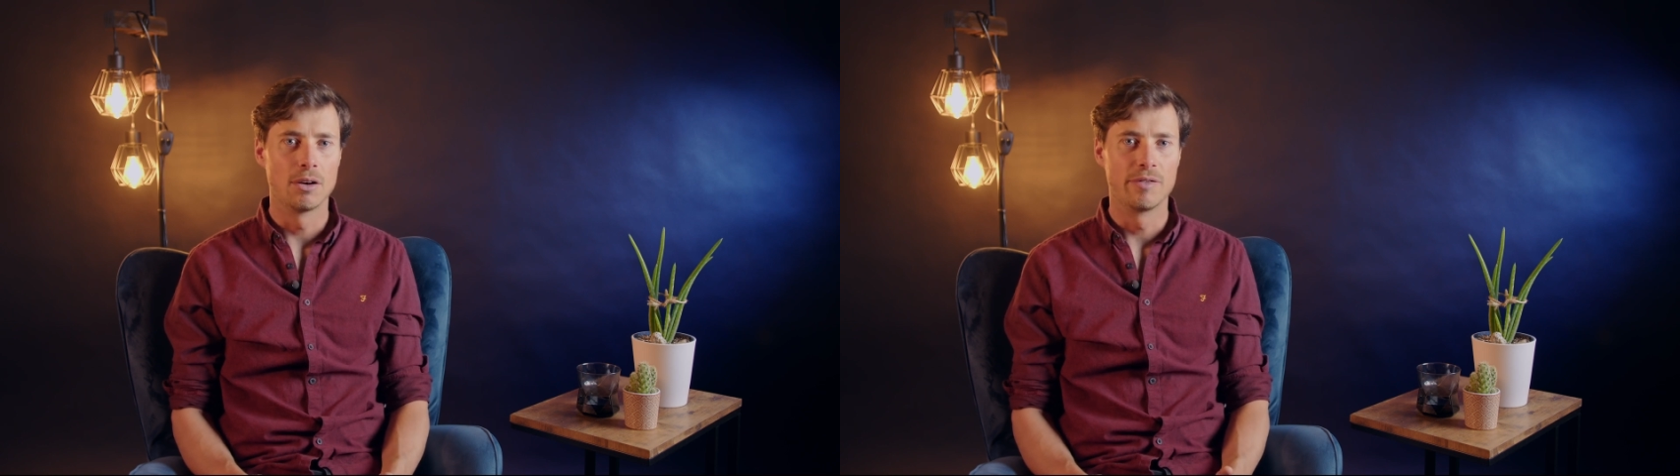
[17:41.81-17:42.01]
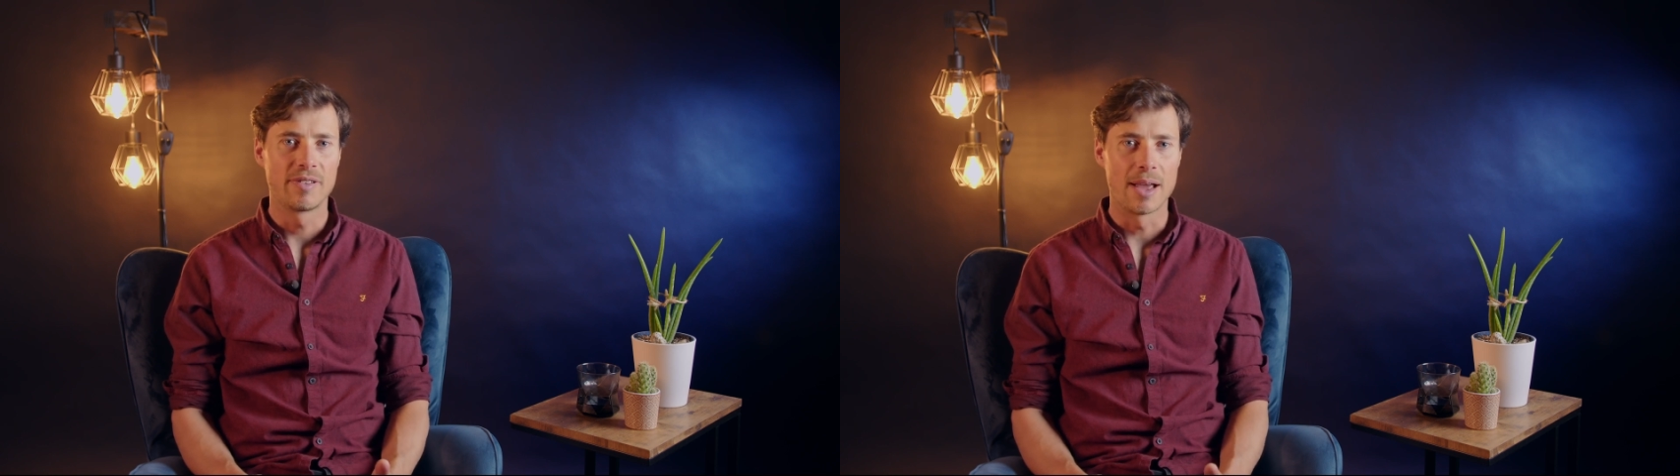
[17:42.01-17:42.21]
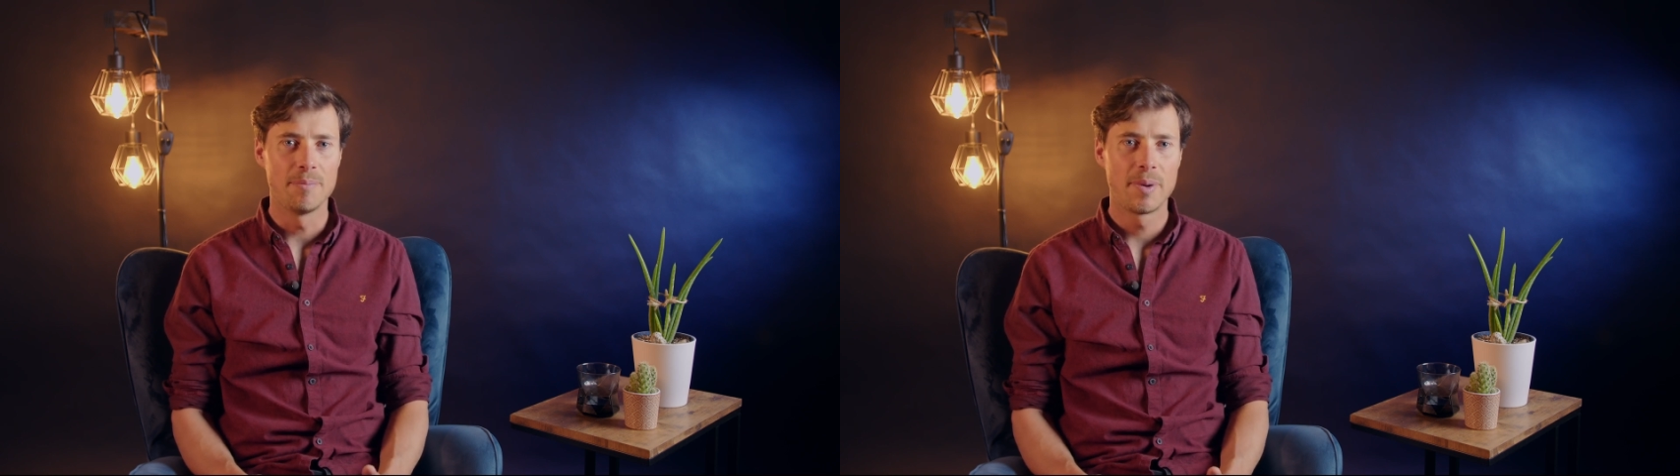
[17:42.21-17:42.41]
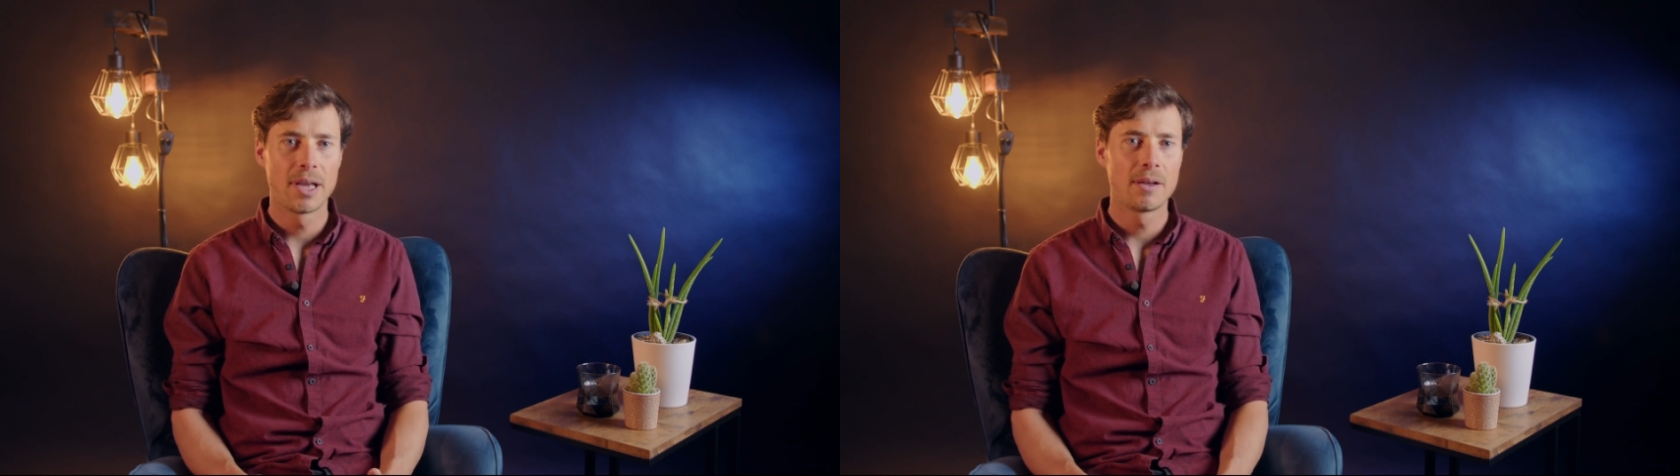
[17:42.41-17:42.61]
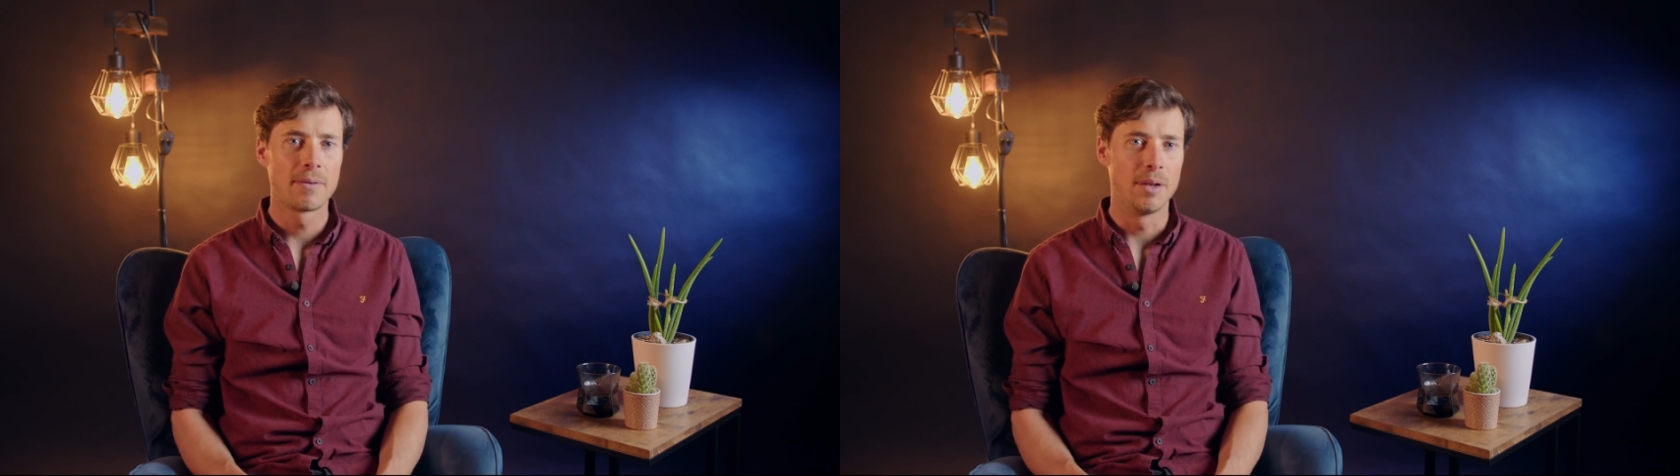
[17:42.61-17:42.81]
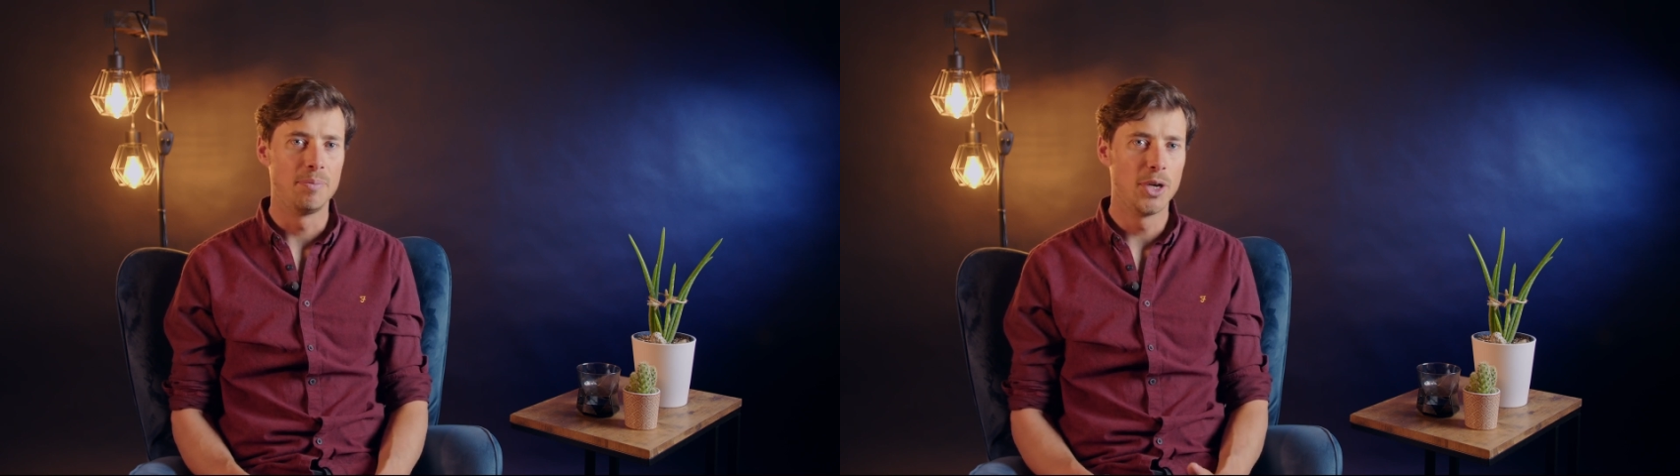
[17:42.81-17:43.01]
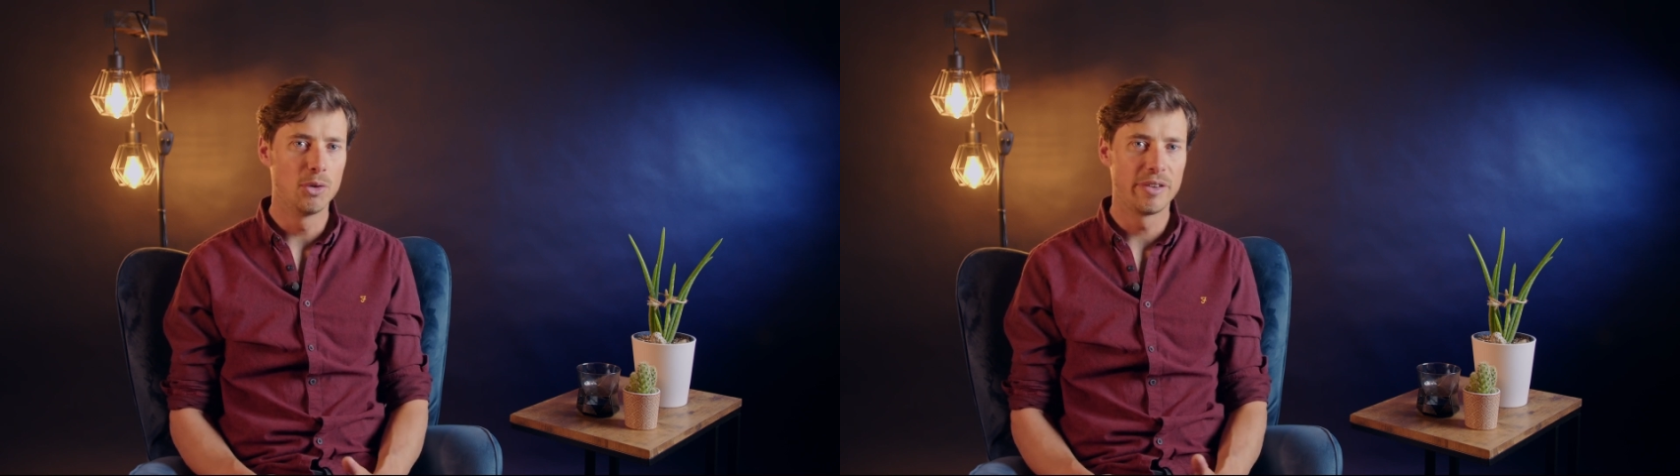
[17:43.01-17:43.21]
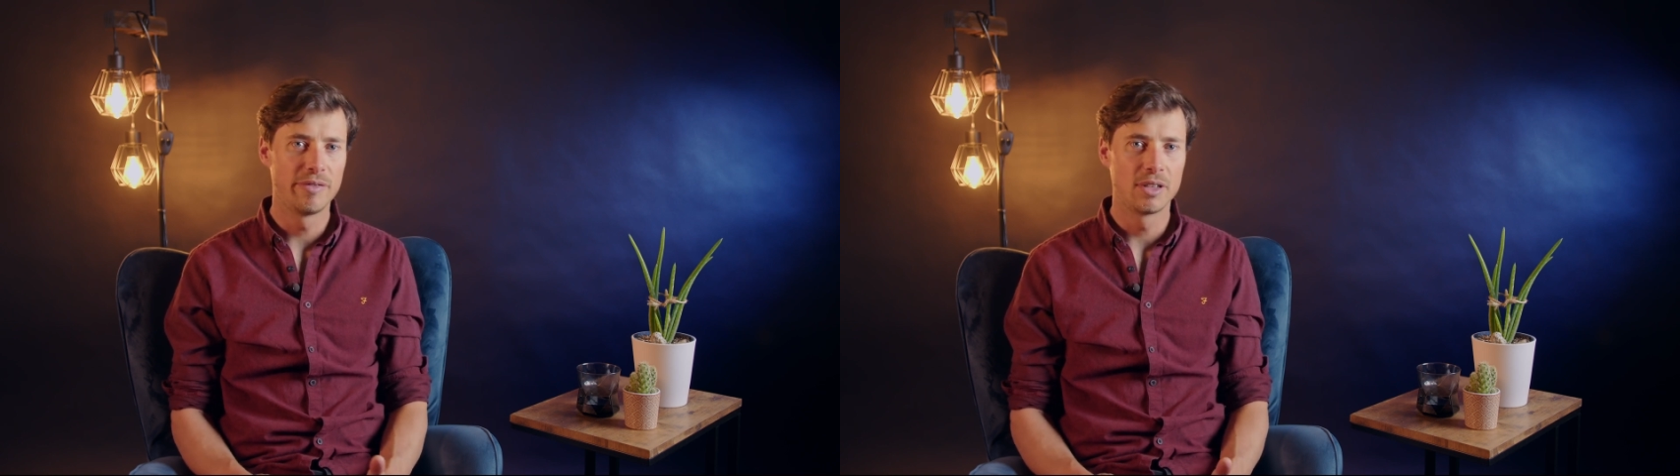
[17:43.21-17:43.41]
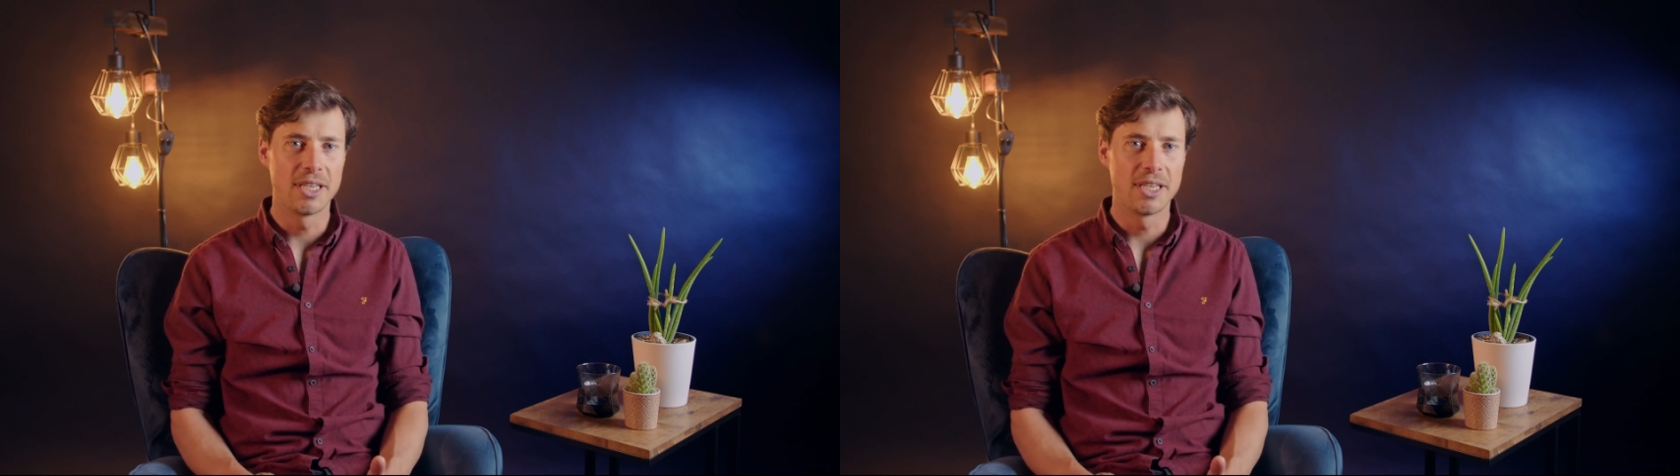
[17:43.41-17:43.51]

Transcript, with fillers: of camping in beautiful